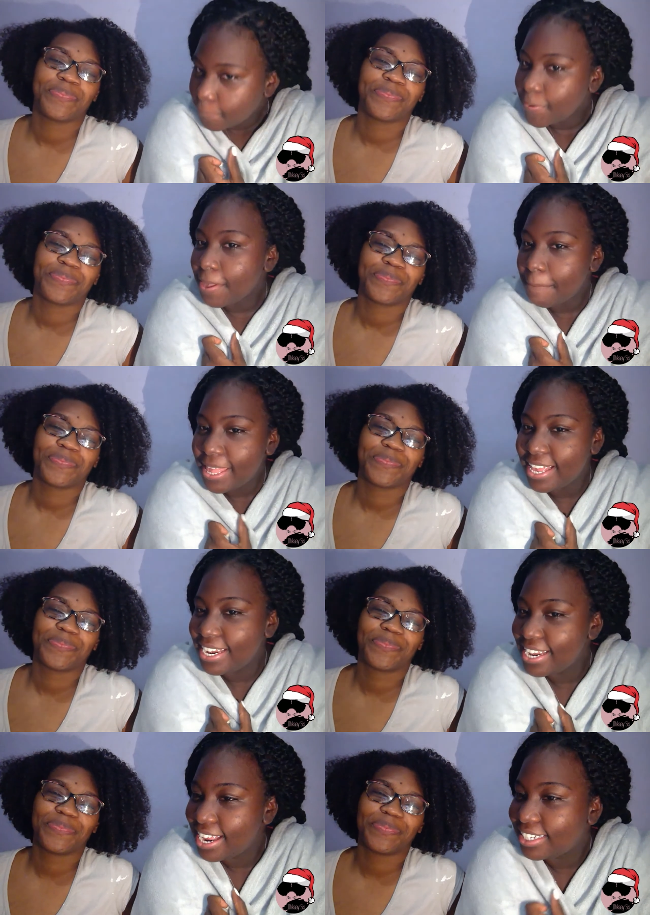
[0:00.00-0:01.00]
Speaker 1: What do you mean?
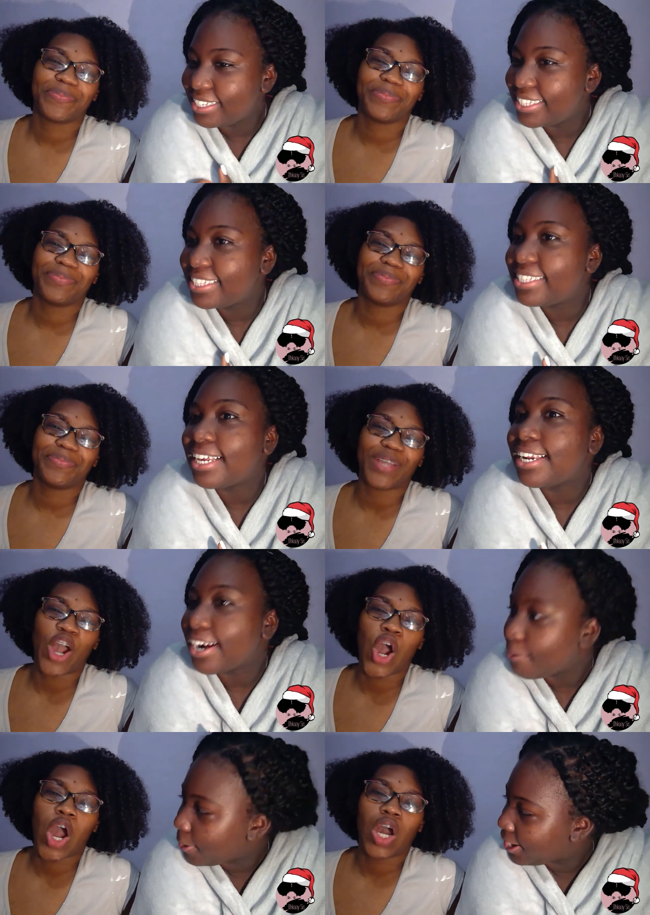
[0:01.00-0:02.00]
That's a stellar
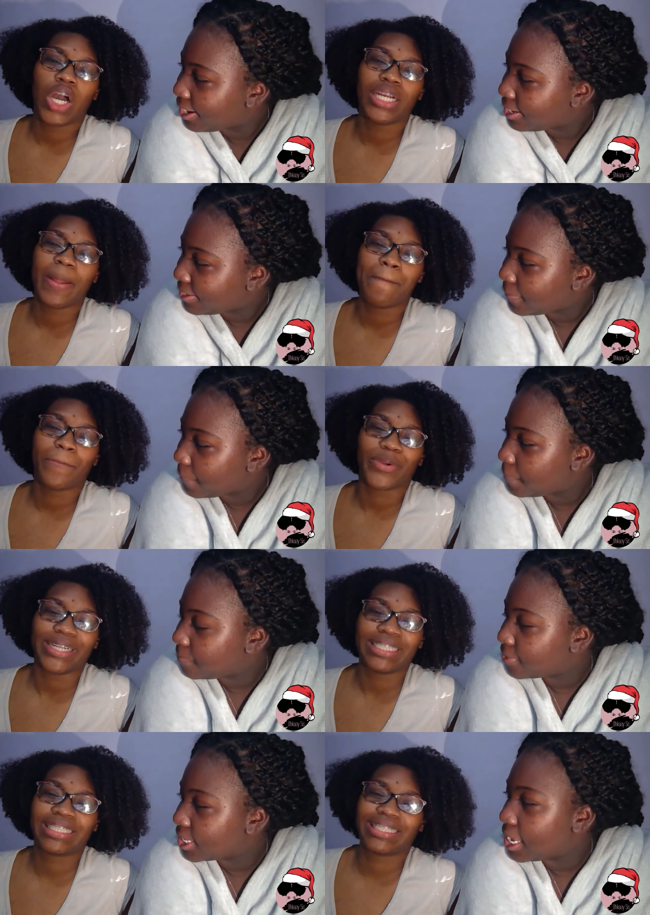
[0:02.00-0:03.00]
word.
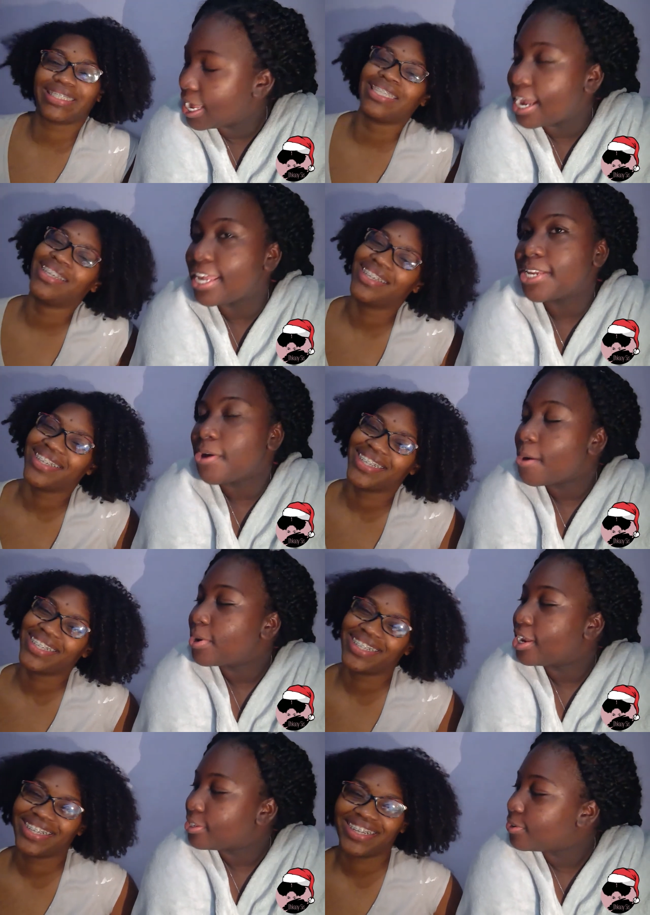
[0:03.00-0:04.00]
Unimpressed. You know, I want
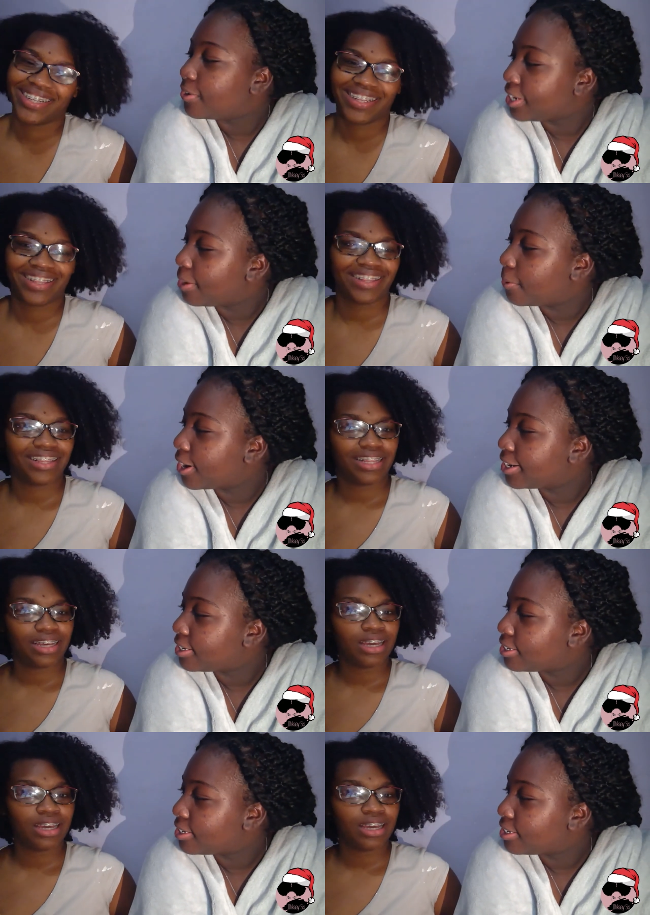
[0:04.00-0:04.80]
a Tony Award.